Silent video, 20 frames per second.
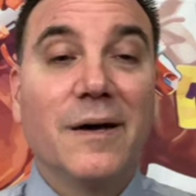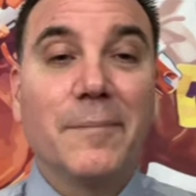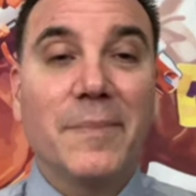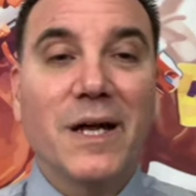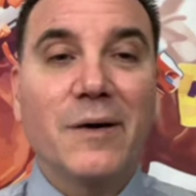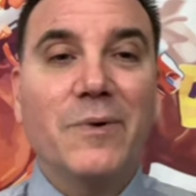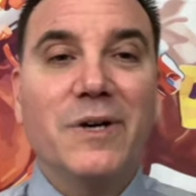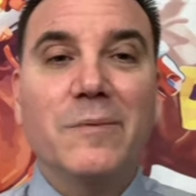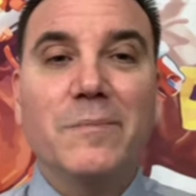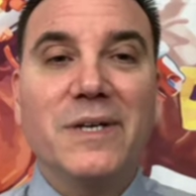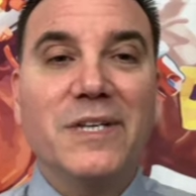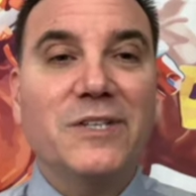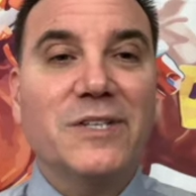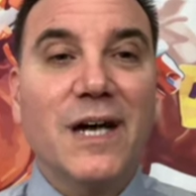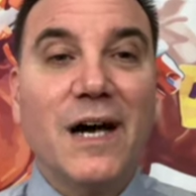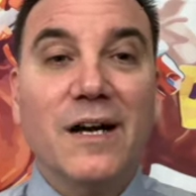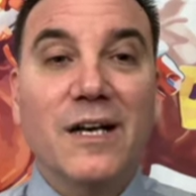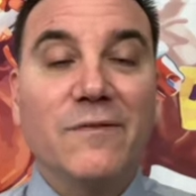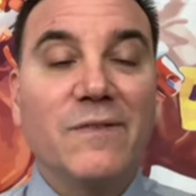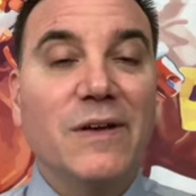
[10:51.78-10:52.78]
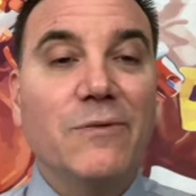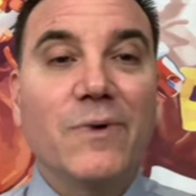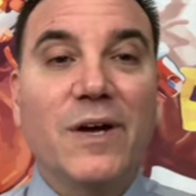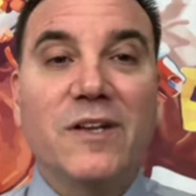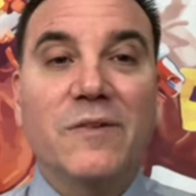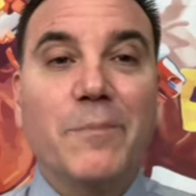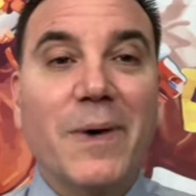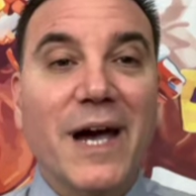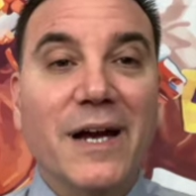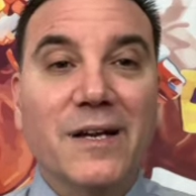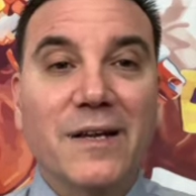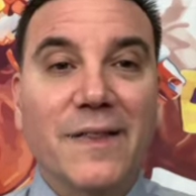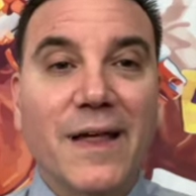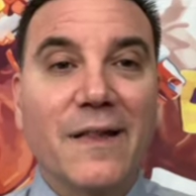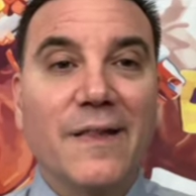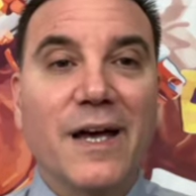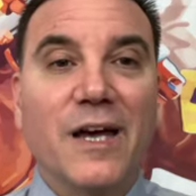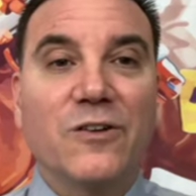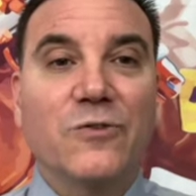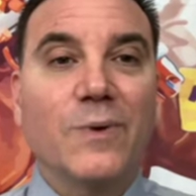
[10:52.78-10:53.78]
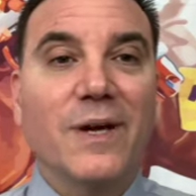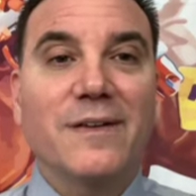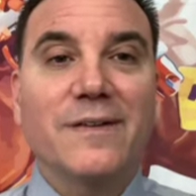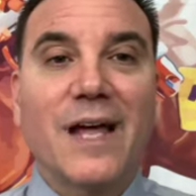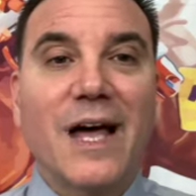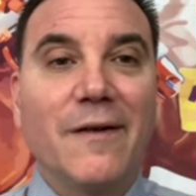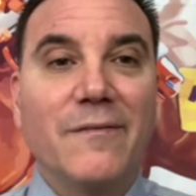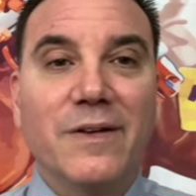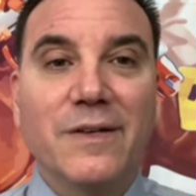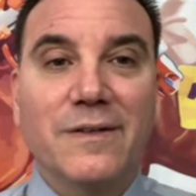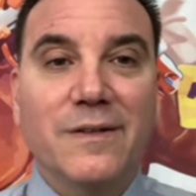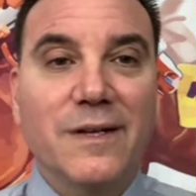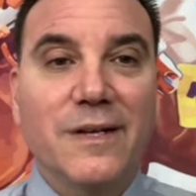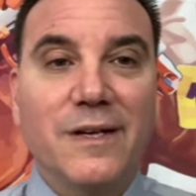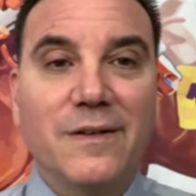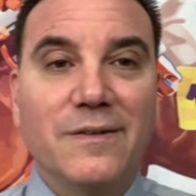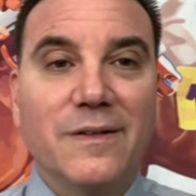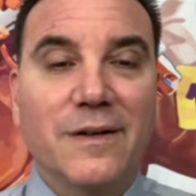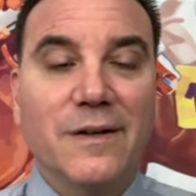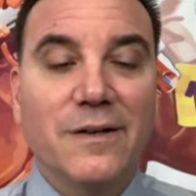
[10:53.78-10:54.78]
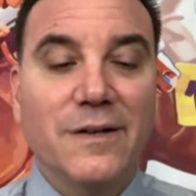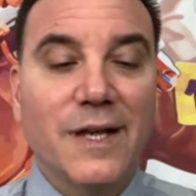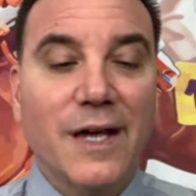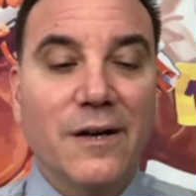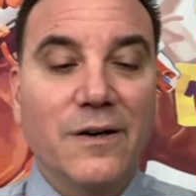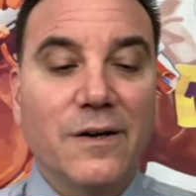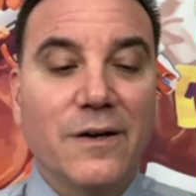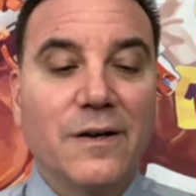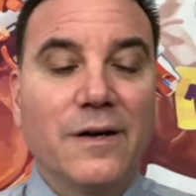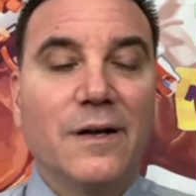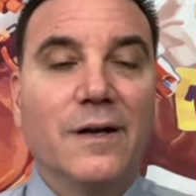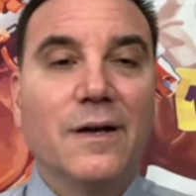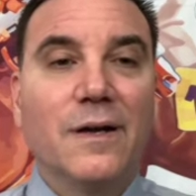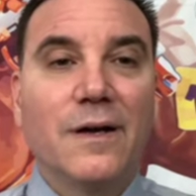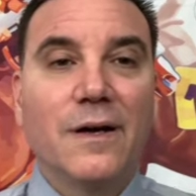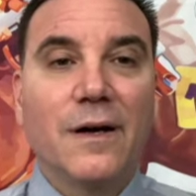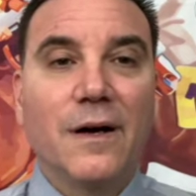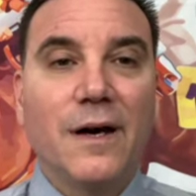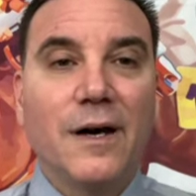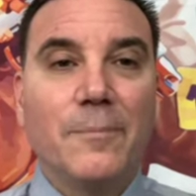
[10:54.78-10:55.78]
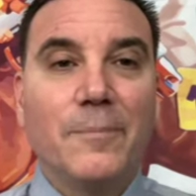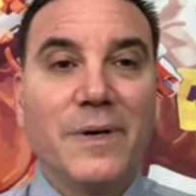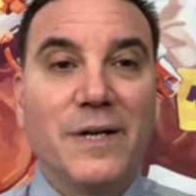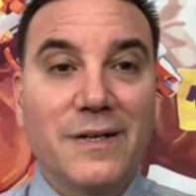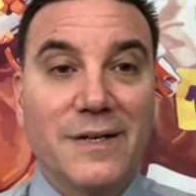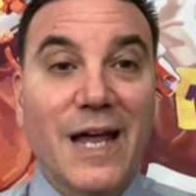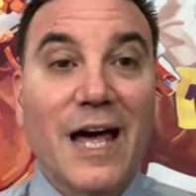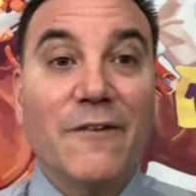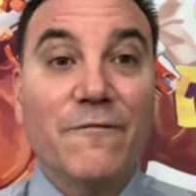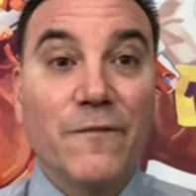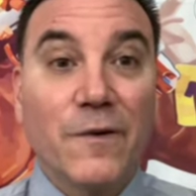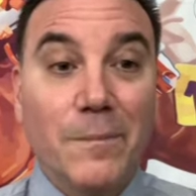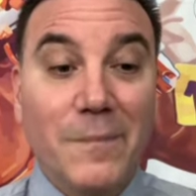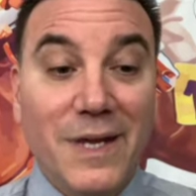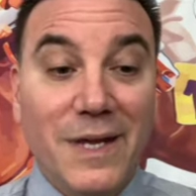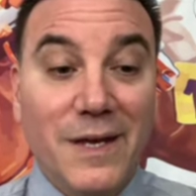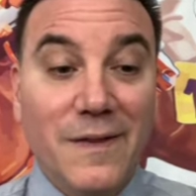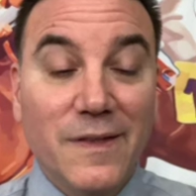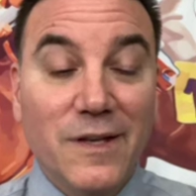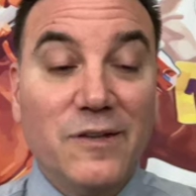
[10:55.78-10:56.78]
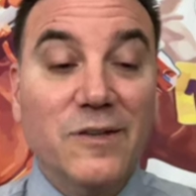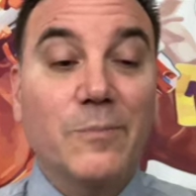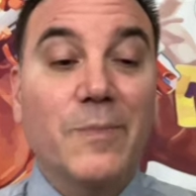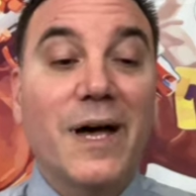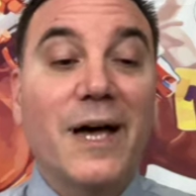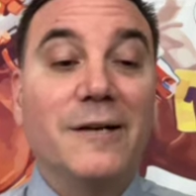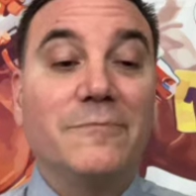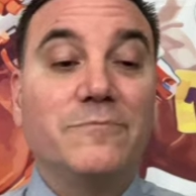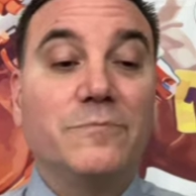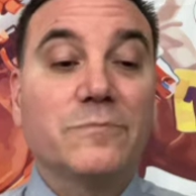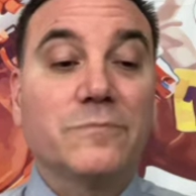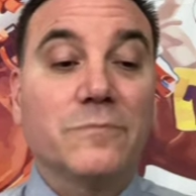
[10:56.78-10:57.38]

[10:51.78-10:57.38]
but I wouldn't be shocked if he runs back to that last race. Obviously, he's a contender, but not for me in this spot.